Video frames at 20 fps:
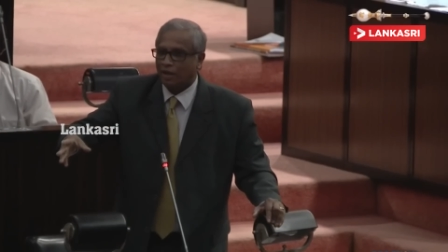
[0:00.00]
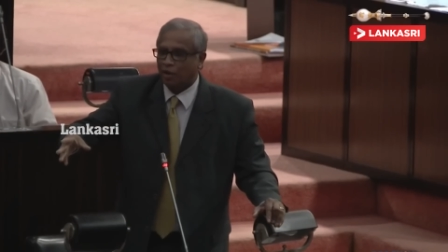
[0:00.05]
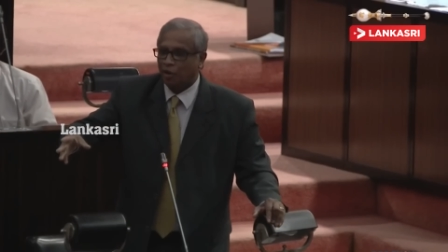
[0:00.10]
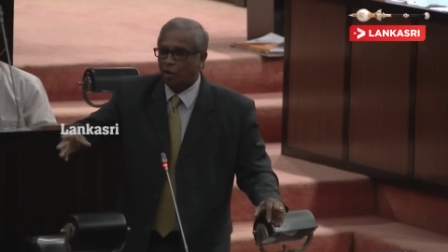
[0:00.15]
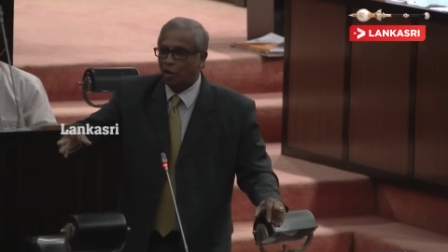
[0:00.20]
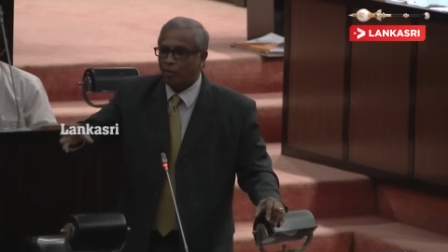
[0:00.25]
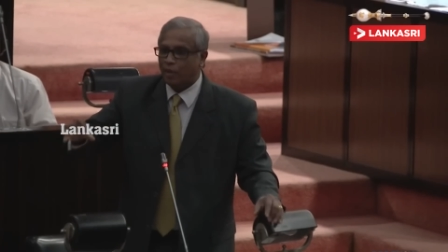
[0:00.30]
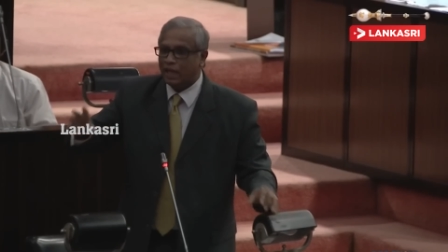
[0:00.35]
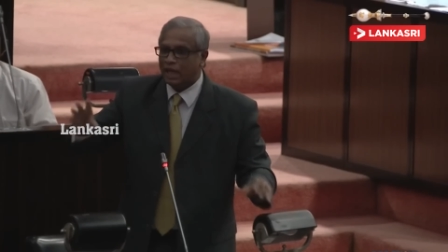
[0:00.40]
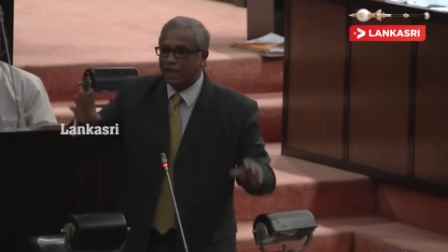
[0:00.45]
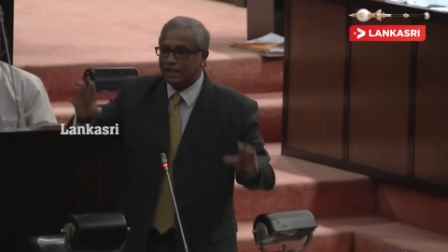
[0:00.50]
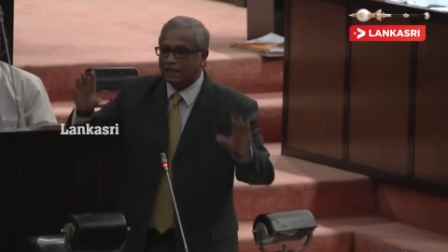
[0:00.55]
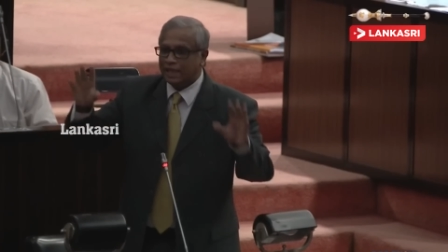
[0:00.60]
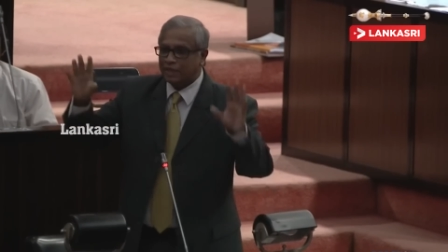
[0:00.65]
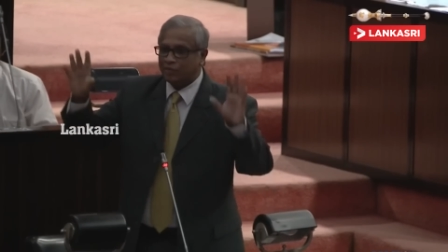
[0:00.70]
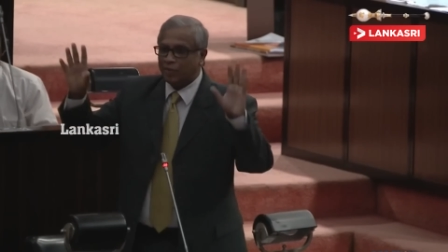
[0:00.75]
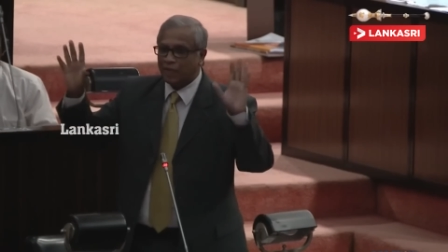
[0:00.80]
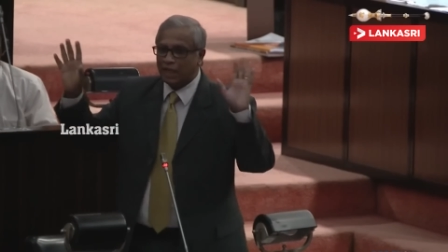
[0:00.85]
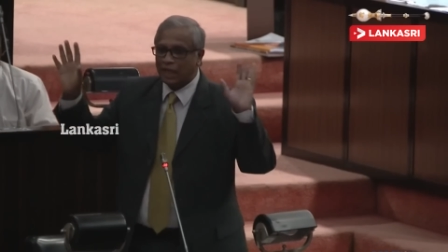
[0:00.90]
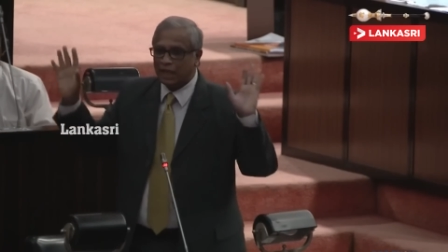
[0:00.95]
Nobody else
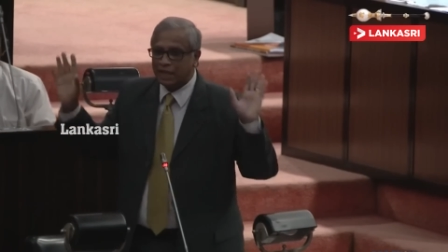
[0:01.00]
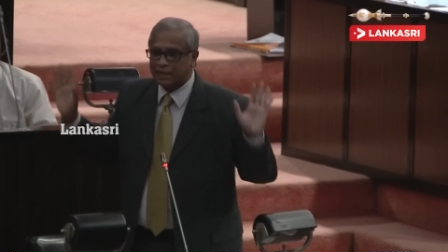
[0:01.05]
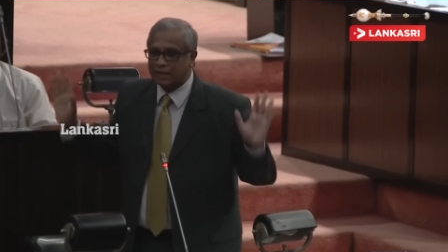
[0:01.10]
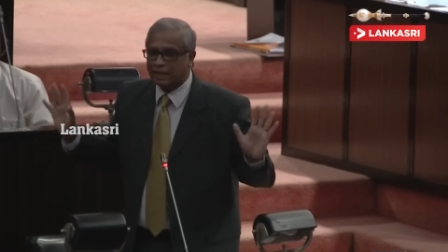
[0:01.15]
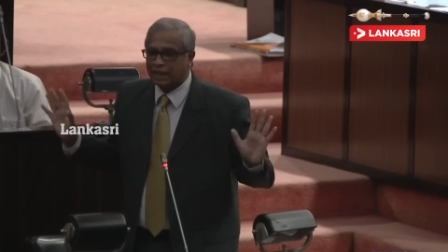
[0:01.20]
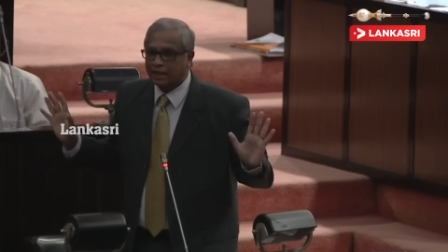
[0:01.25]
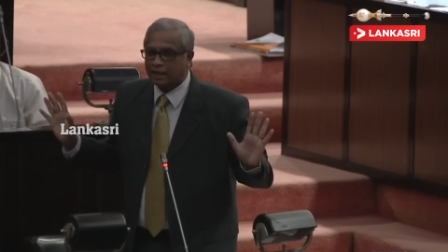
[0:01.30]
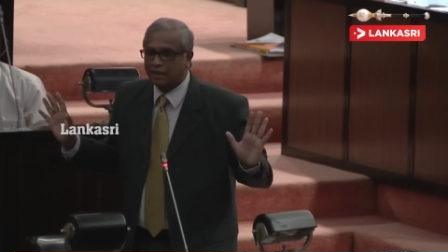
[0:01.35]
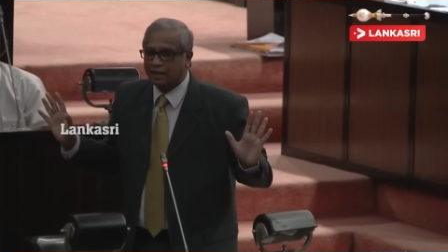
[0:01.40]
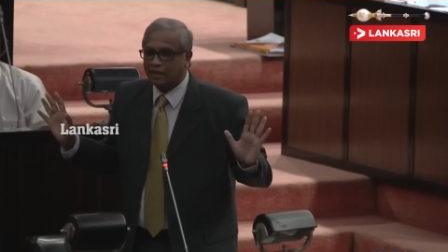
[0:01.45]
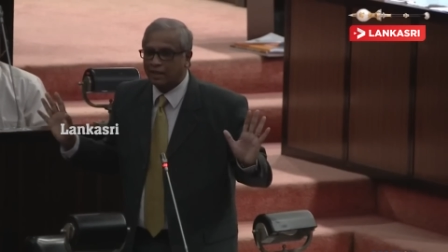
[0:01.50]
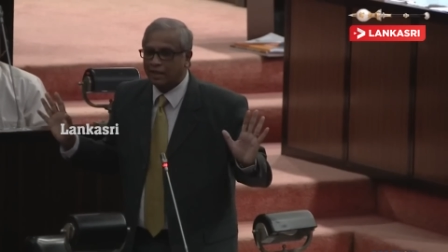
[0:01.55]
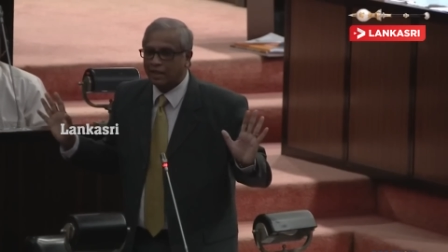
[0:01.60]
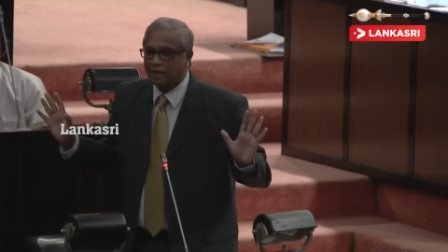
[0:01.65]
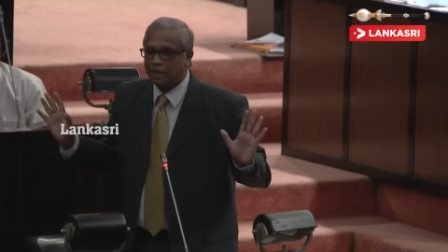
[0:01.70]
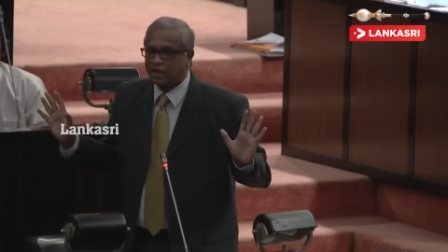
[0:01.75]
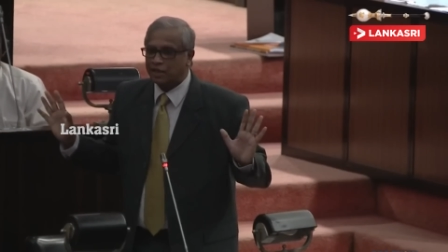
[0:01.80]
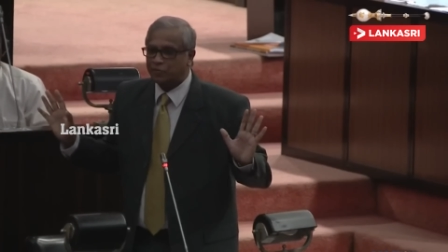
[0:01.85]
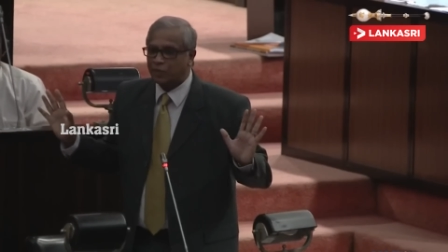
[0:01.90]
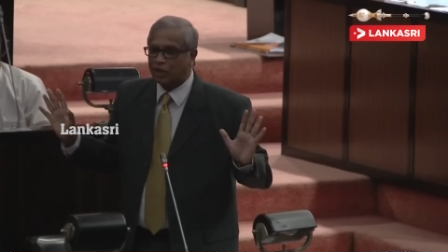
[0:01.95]
has been arrested
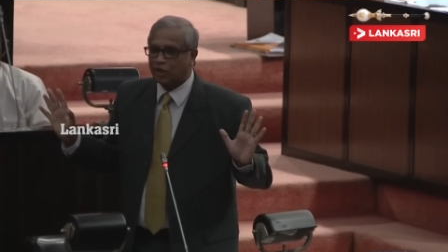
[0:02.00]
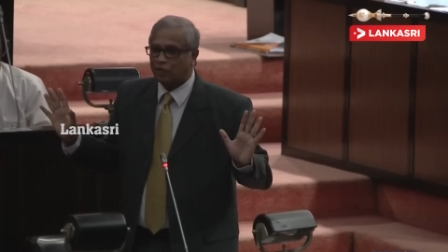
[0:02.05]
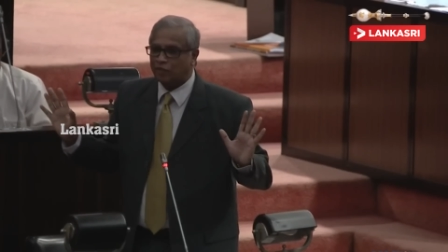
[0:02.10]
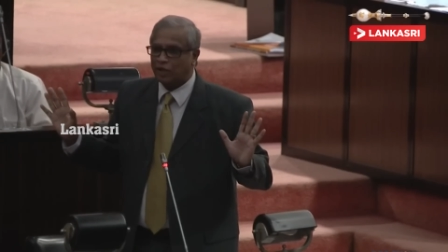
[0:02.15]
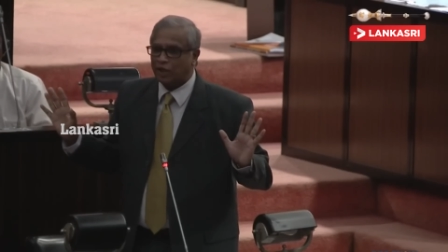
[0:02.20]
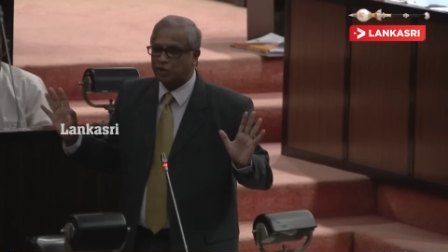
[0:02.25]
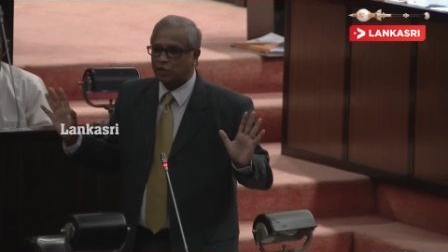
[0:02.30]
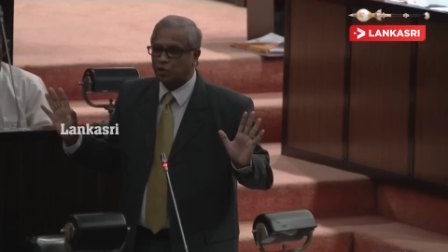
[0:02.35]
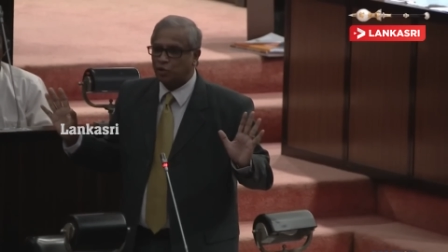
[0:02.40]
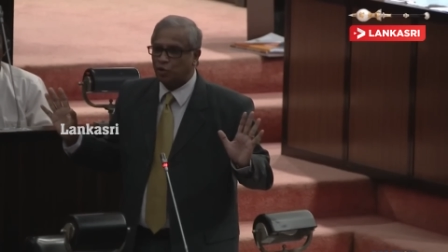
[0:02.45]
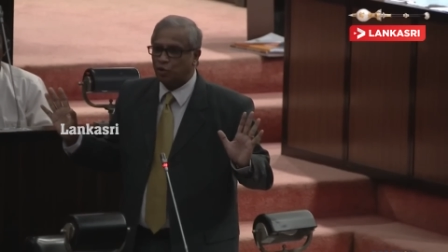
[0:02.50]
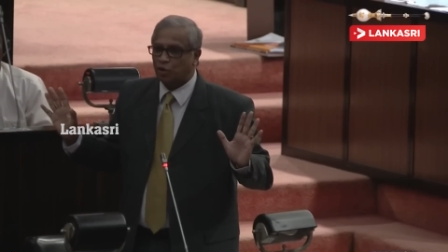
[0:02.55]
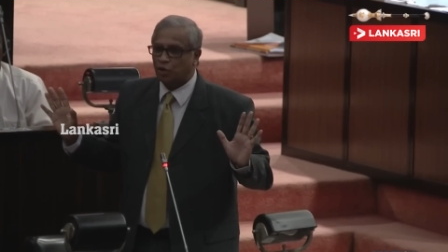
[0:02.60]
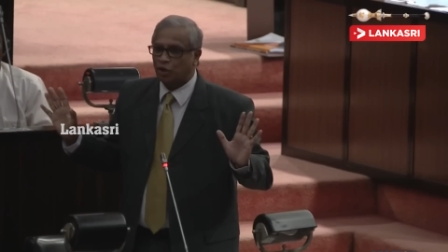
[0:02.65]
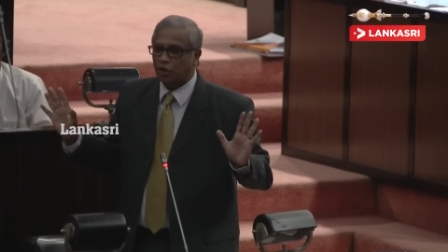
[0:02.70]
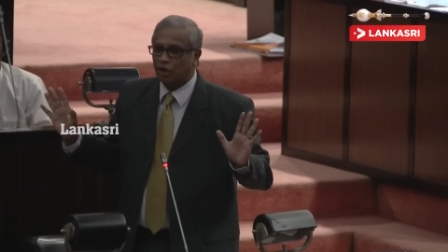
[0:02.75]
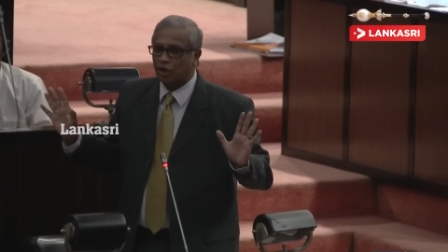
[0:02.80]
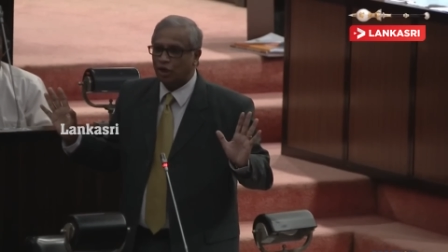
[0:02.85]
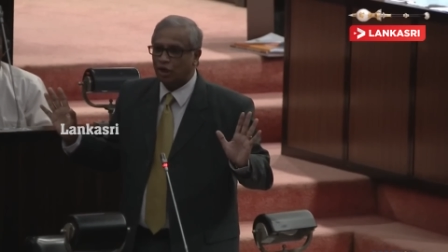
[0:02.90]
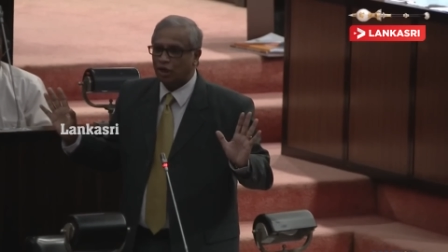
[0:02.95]
in respect of that school.
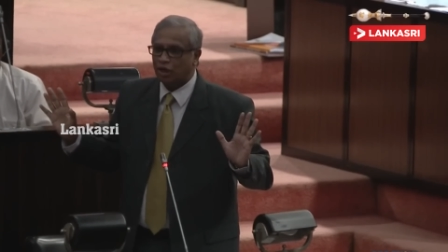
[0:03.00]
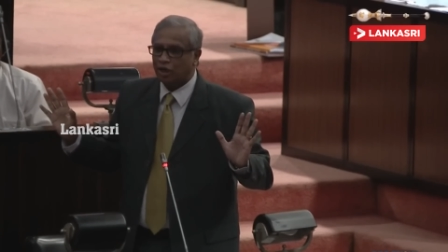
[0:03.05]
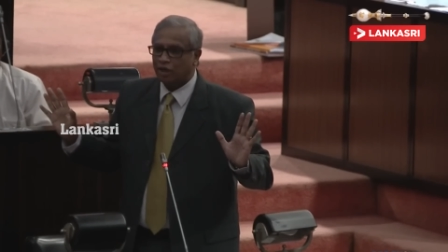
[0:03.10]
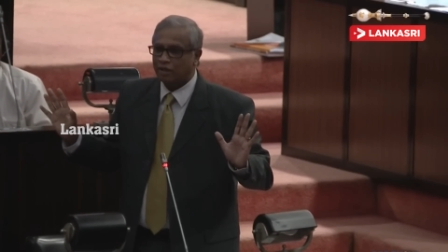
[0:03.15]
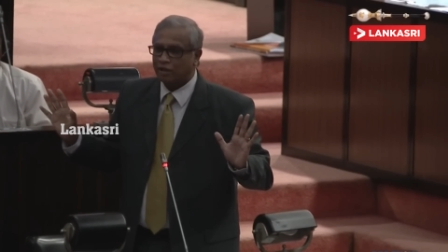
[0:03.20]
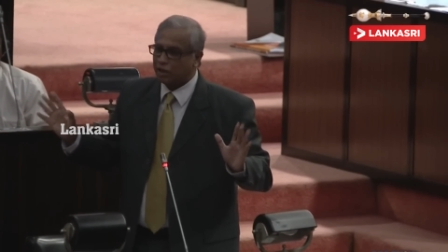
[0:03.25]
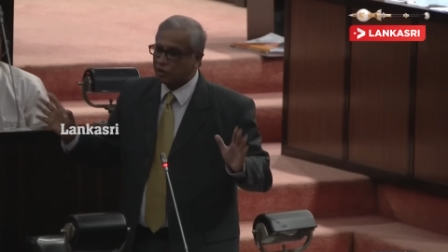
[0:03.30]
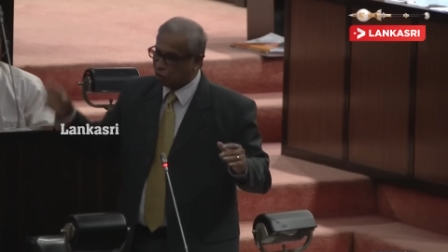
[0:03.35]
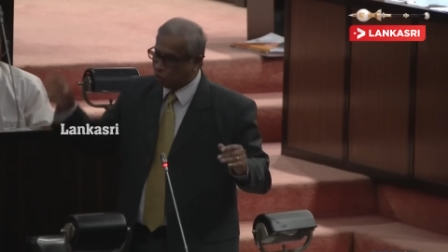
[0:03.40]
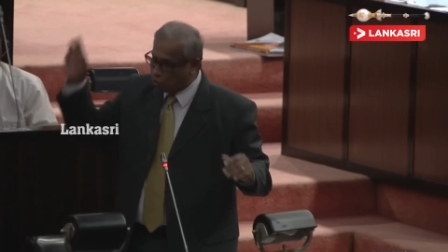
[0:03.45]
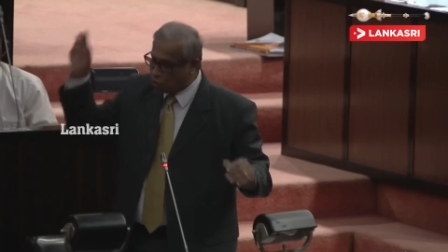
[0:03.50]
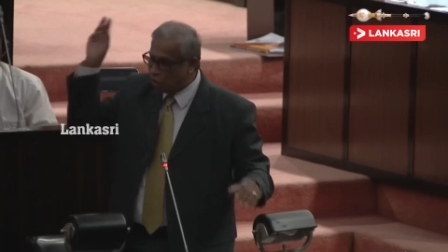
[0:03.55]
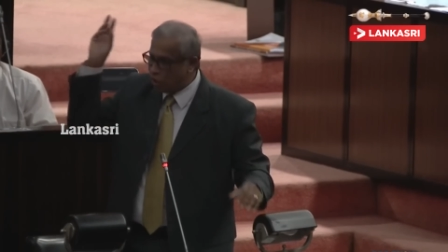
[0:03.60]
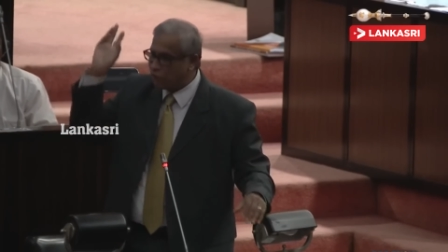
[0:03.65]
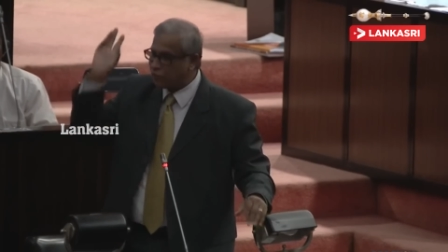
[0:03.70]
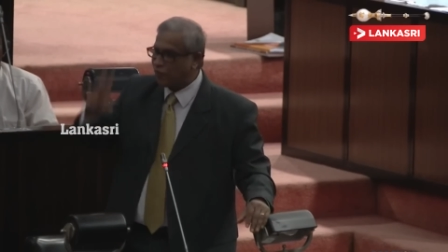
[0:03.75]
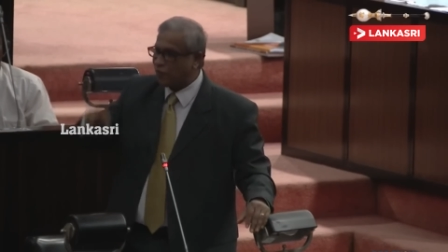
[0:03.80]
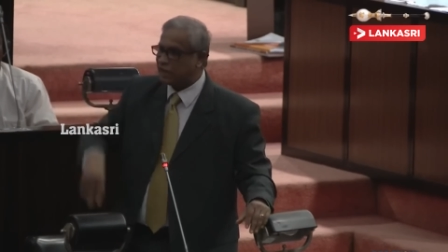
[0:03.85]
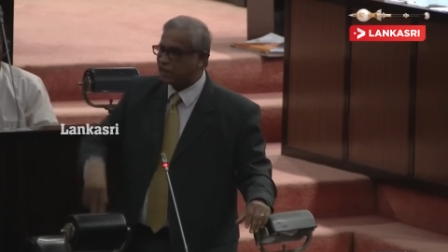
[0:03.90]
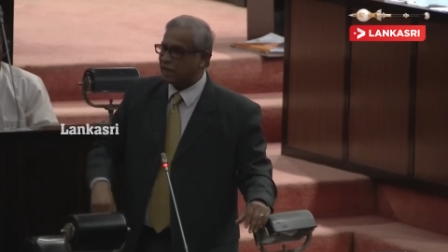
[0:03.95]
That school
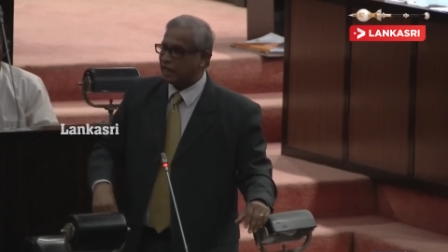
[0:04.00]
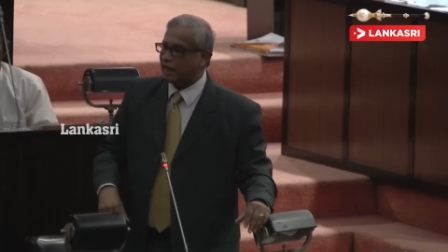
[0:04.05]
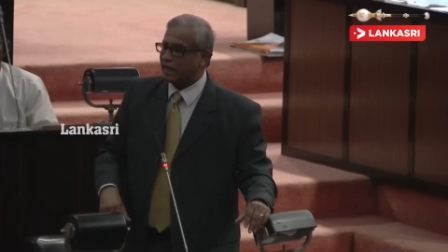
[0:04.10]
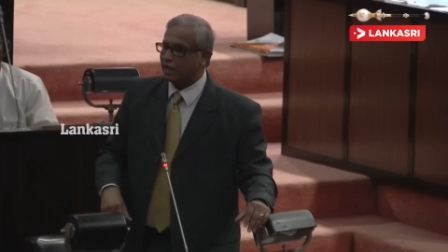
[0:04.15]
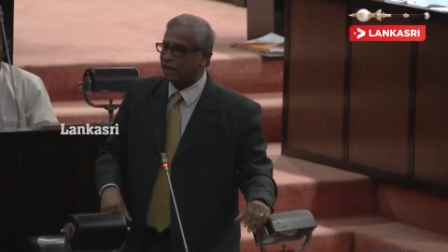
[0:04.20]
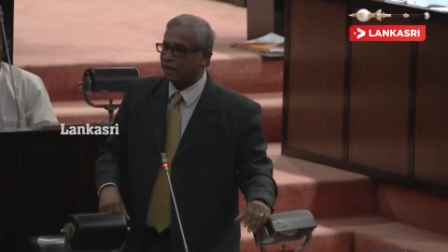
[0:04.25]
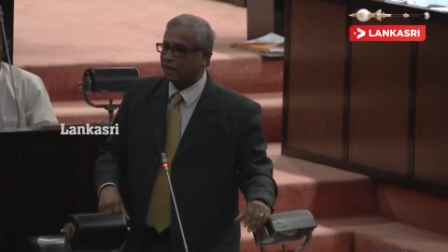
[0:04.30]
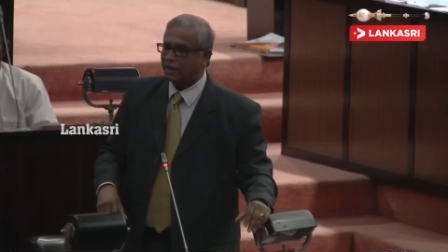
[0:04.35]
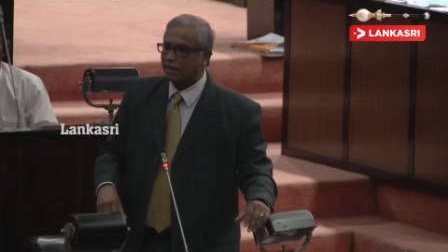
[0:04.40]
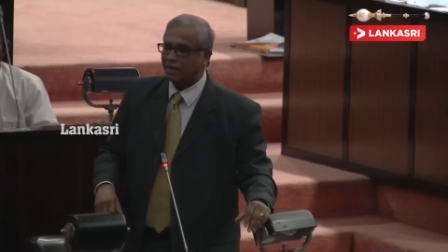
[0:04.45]
is functioning.